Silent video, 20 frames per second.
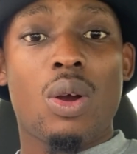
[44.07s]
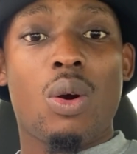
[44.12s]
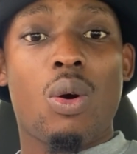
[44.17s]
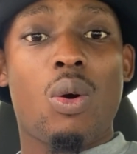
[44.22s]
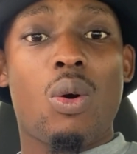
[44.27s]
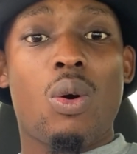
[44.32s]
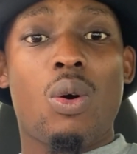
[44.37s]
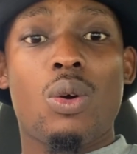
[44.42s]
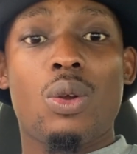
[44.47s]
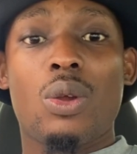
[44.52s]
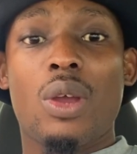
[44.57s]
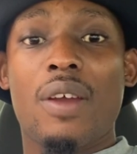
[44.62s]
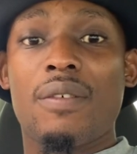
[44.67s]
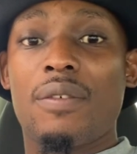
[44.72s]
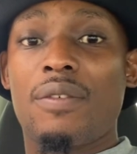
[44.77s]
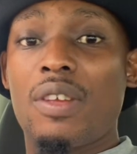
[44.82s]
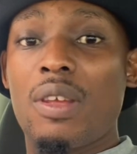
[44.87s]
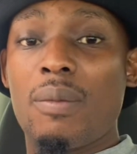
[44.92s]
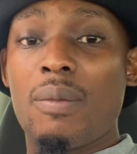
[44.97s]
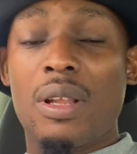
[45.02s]
or you have a
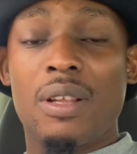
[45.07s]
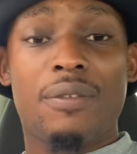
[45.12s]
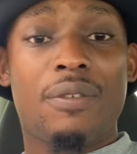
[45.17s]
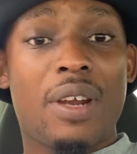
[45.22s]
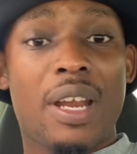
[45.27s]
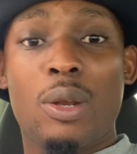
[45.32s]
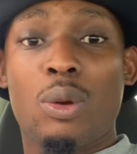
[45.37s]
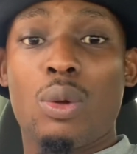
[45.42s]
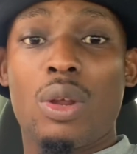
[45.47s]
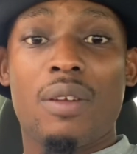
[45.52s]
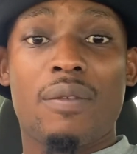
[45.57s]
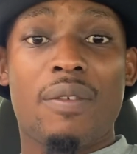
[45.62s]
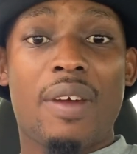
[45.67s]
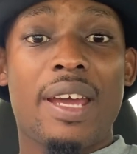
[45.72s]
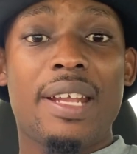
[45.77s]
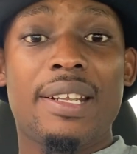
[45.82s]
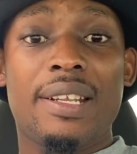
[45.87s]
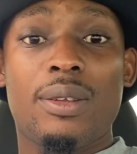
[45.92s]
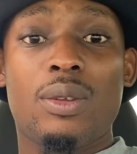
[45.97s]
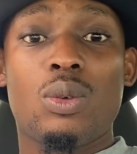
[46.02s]
female friend who
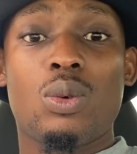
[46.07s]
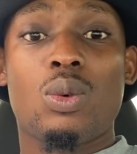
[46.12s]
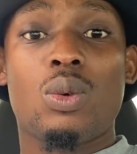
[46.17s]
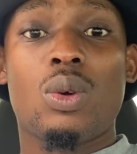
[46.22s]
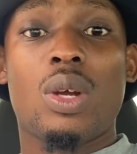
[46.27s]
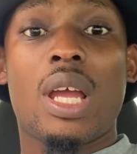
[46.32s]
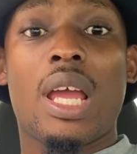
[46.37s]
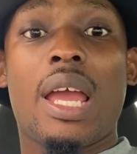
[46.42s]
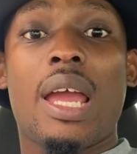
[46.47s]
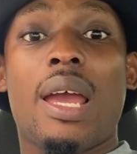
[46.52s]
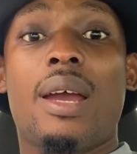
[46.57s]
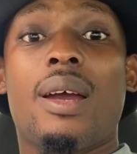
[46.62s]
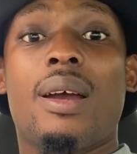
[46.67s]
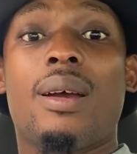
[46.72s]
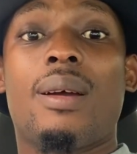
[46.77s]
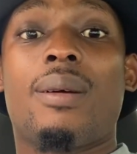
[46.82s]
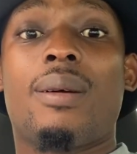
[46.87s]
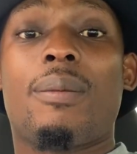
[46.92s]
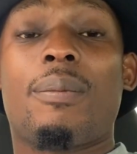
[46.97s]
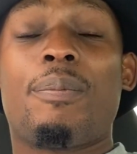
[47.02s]
invited you
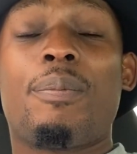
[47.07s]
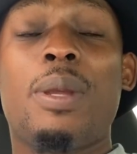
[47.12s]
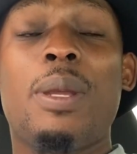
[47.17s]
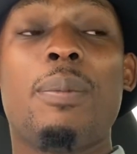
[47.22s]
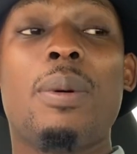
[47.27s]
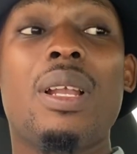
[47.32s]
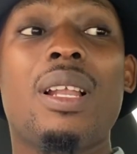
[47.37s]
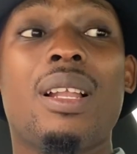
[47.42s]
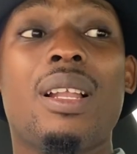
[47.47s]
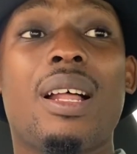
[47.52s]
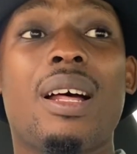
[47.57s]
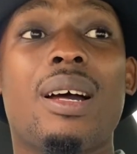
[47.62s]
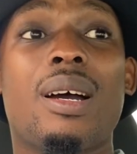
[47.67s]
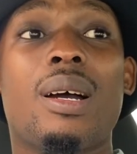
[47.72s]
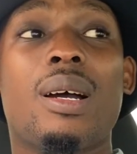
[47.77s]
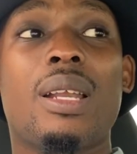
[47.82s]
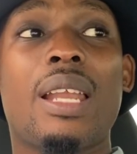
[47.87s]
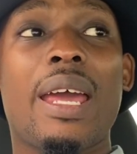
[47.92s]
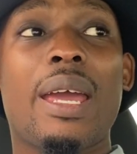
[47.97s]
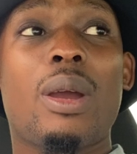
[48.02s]
people
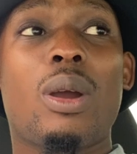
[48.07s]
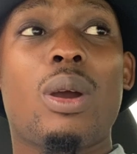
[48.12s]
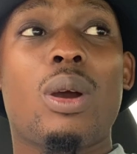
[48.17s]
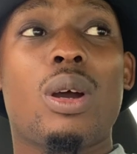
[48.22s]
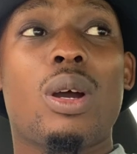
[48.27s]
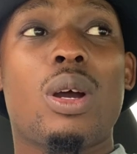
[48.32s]
like